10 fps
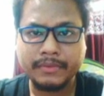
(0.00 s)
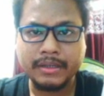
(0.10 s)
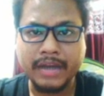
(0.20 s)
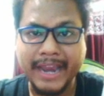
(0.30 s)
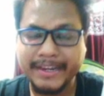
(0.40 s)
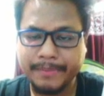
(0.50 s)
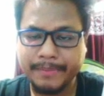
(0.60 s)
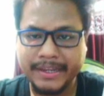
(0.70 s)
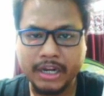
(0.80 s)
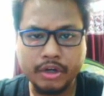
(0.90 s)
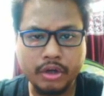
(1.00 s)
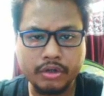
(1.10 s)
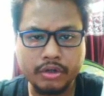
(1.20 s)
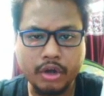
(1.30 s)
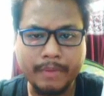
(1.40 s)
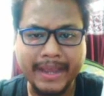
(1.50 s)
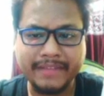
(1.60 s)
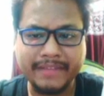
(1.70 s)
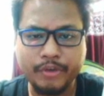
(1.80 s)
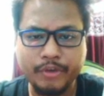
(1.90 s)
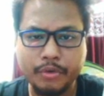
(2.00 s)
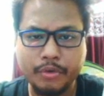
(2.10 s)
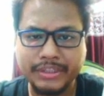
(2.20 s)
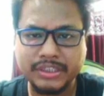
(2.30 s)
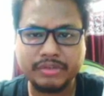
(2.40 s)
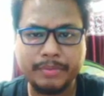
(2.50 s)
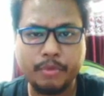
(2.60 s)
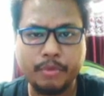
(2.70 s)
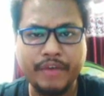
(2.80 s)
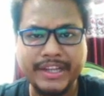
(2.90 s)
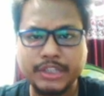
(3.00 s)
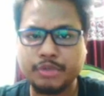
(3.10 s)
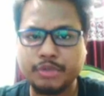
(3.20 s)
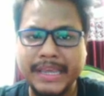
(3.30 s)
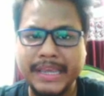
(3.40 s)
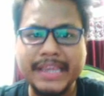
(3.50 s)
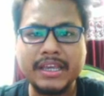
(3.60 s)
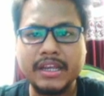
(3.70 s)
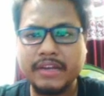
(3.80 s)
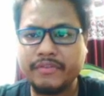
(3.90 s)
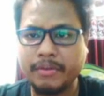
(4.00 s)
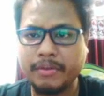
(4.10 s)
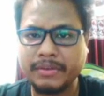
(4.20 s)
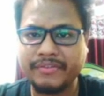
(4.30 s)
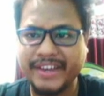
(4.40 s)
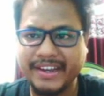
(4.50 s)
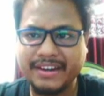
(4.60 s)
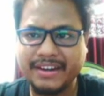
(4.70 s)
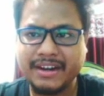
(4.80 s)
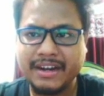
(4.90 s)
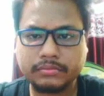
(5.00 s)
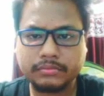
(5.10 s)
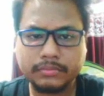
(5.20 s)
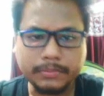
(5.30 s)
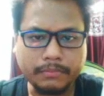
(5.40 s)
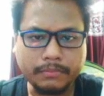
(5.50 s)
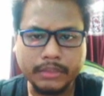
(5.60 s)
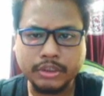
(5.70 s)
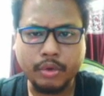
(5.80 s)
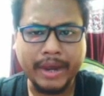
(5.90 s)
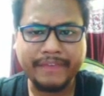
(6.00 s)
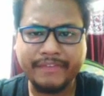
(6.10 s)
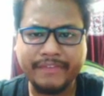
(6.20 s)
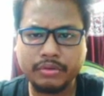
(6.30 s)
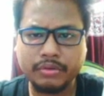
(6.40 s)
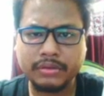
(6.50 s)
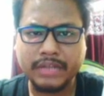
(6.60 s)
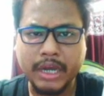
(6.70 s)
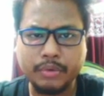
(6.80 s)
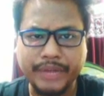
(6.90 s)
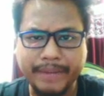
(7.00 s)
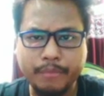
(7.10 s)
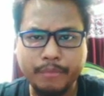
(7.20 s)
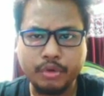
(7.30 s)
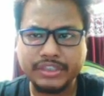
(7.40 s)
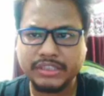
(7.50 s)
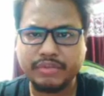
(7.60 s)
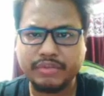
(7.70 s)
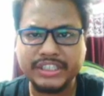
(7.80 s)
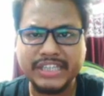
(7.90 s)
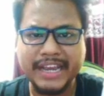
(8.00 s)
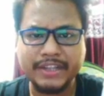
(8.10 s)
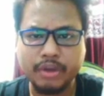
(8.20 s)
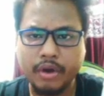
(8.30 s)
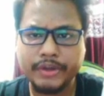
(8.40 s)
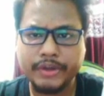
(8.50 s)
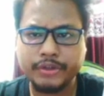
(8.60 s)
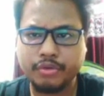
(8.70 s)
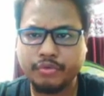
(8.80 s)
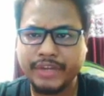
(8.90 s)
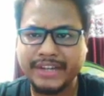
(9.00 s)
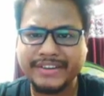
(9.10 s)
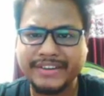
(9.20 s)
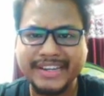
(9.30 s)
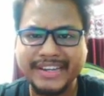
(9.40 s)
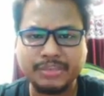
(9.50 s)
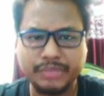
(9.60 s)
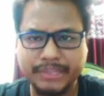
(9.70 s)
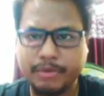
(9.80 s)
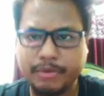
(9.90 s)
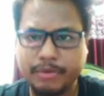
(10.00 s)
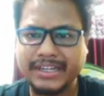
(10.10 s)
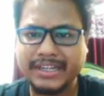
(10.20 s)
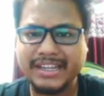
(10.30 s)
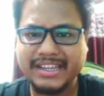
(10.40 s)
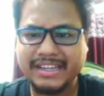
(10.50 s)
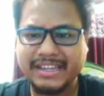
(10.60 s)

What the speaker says: idplr.com, and few bonuses were provided to me from the vendor. So I found out 10 bonuses which I thought will really suit the product. I